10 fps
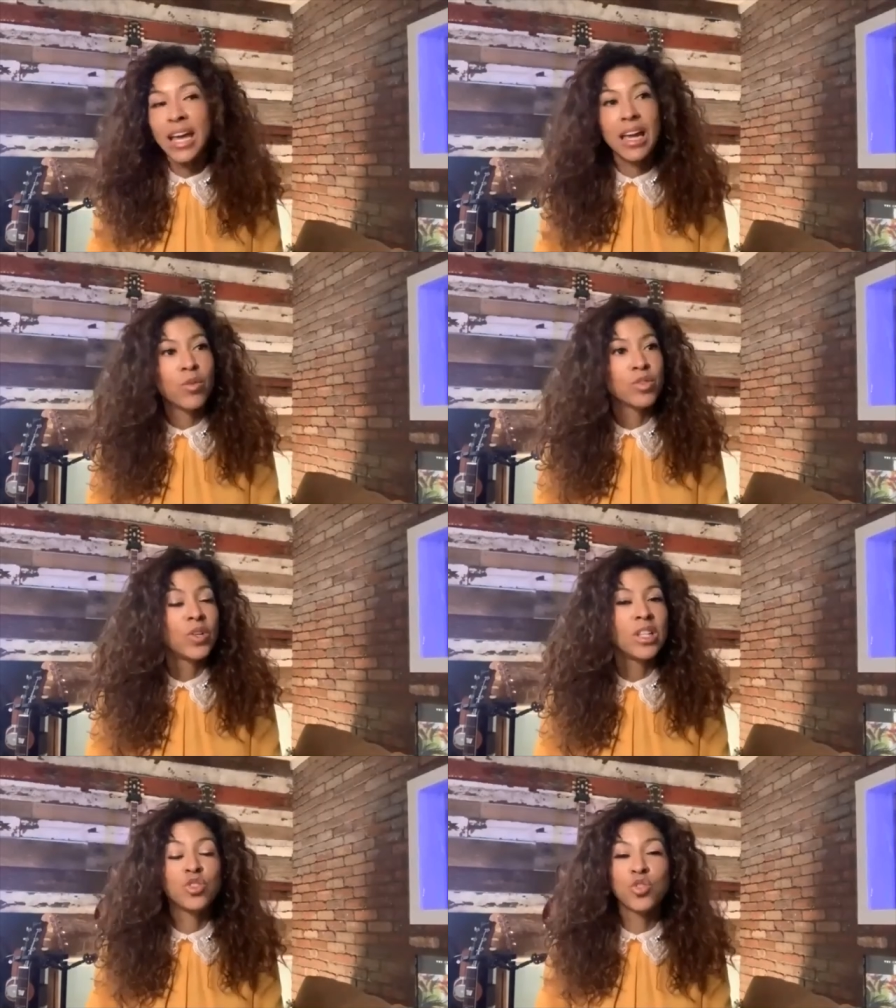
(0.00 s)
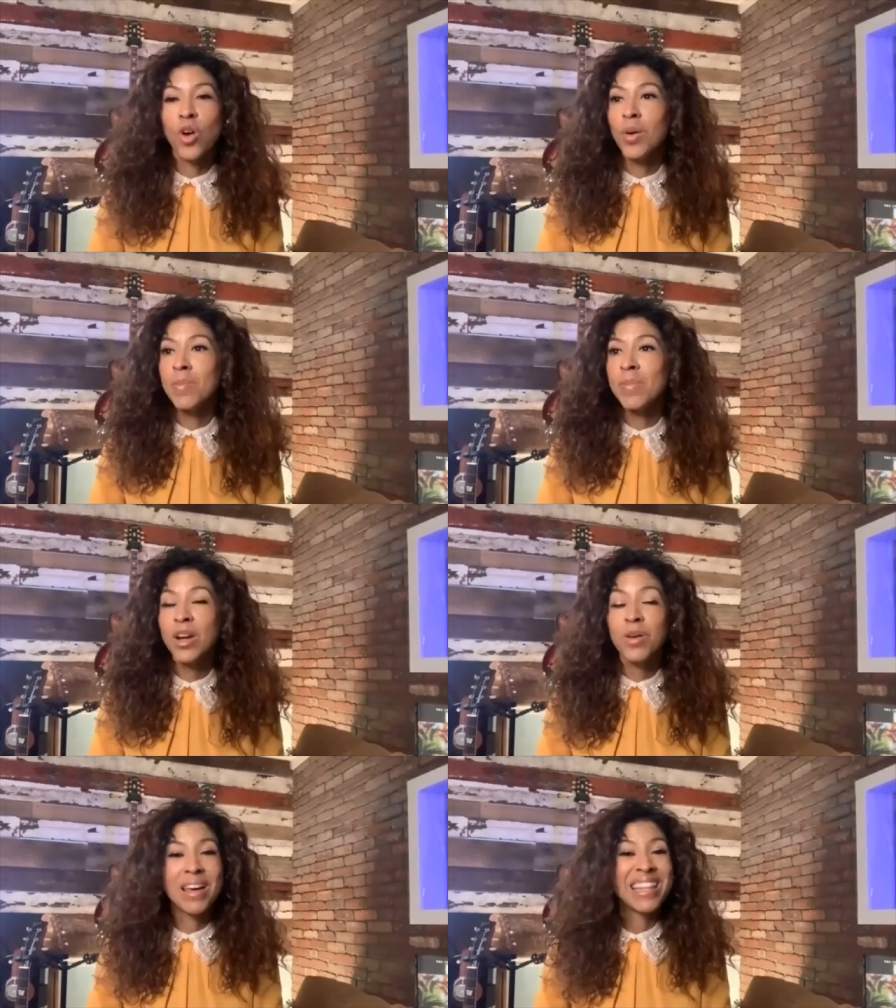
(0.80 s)
I was feeling stronger and
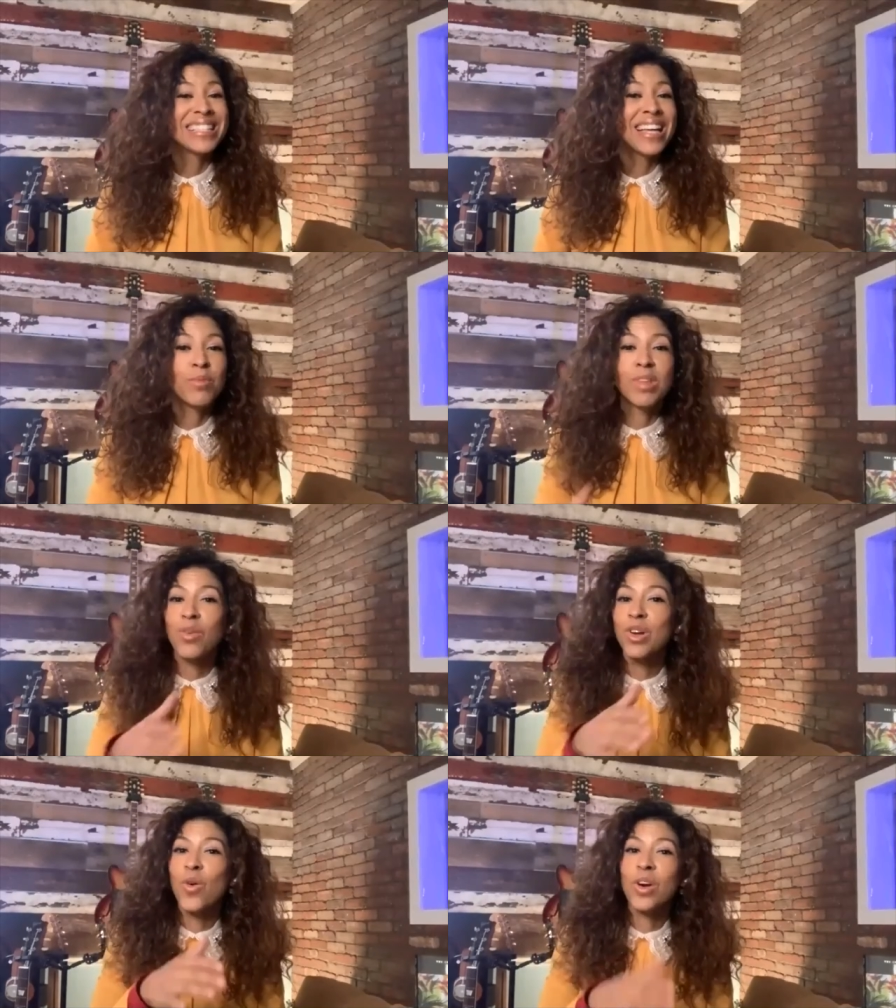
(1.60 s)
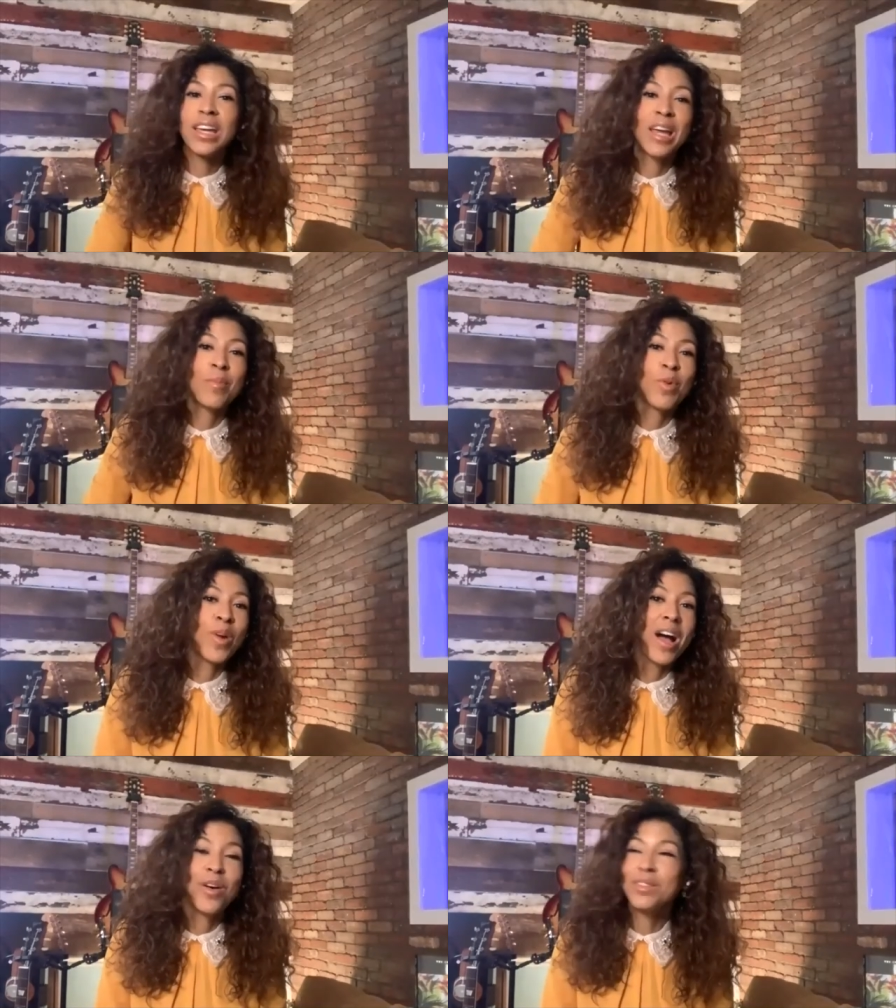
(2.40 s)
better. And by the time that recording came
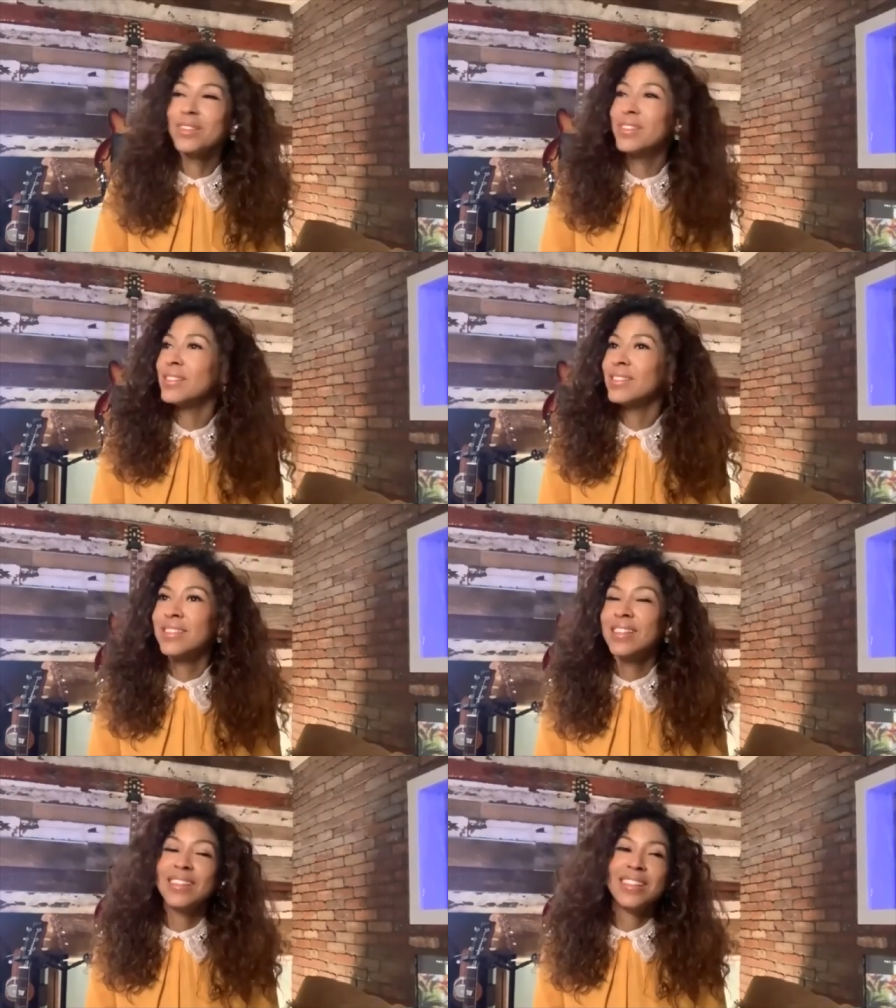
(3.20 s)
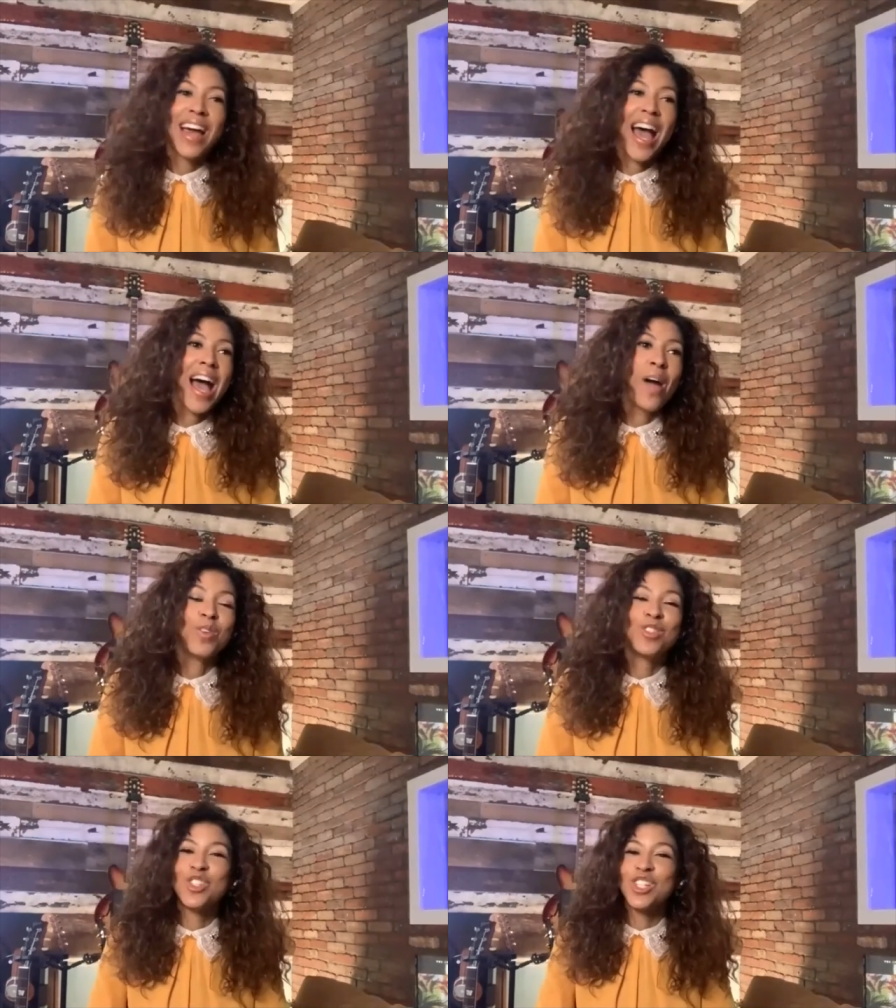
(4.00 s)
around, I
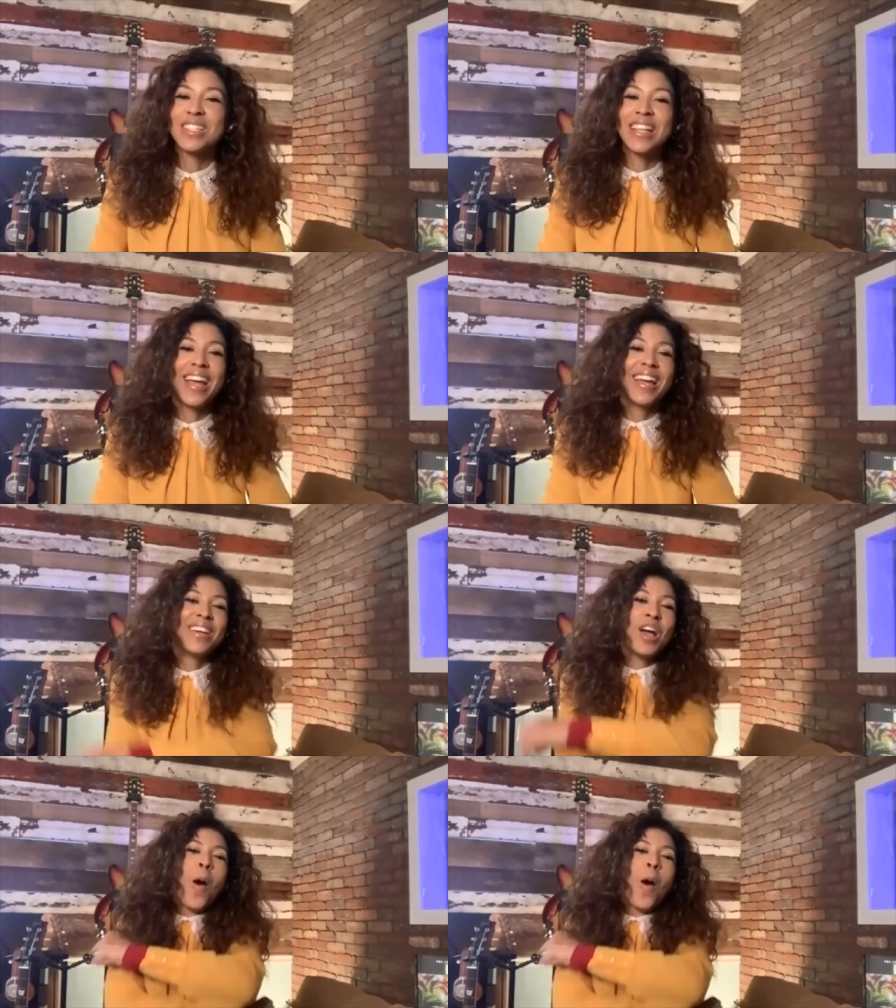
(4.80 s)
was just like a